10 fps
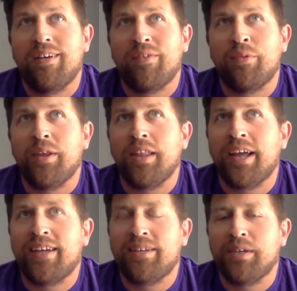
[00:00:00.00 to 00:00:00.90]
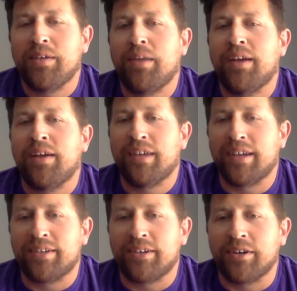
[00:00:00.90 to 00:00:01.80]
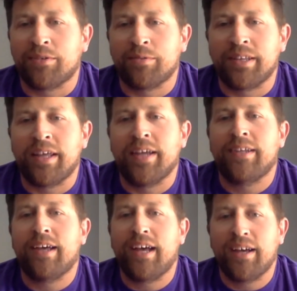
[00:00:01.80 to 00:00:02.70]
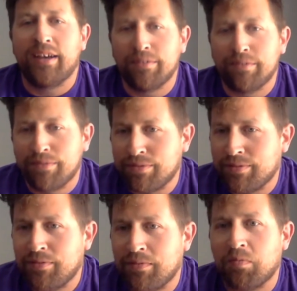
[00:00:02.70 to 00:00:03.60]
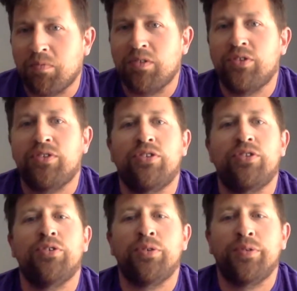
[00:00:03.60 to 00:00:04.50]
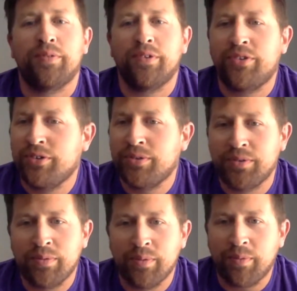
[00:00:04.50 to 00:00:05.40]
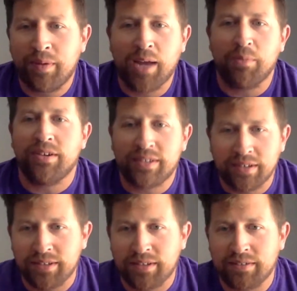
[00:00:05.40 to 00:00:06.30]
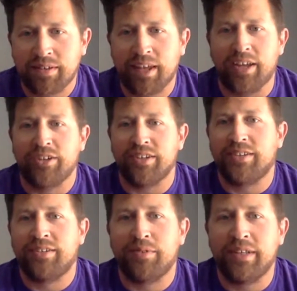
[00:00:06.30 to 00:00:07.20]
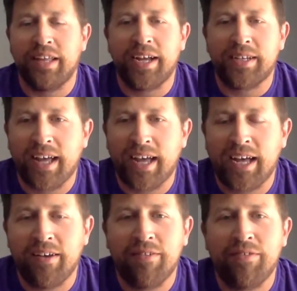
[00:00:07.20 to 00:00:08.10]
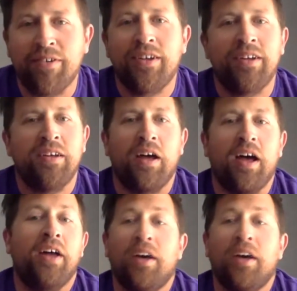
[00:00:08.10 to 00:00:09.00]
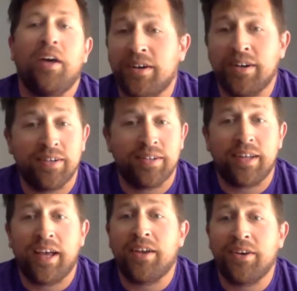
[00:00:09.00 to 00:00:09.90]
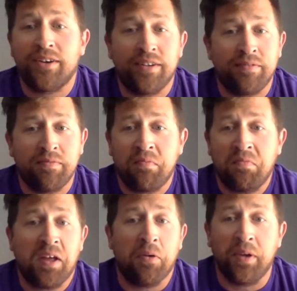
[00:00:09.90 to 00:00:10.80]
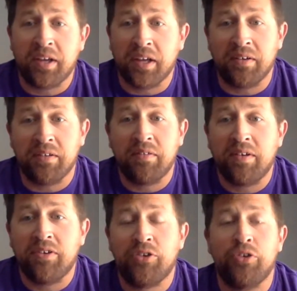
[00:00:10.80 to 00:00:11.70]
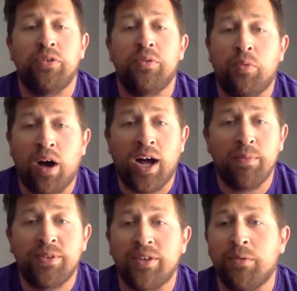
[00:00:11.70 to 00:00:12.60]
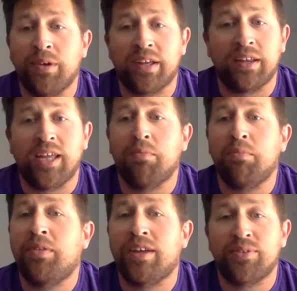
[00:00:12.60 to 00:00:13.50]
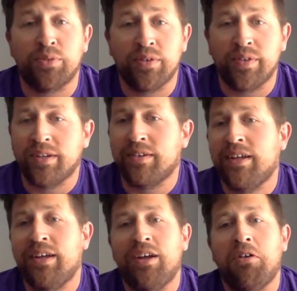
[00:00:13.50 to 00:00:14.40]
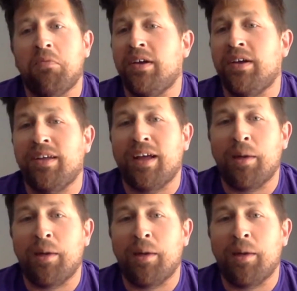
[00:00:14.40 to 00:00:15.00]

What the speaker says: we'd like to be at bigger next year. We'd like to have two hammers cages. We'd like to have another standard that we can do wobs so that we can keep things moving. We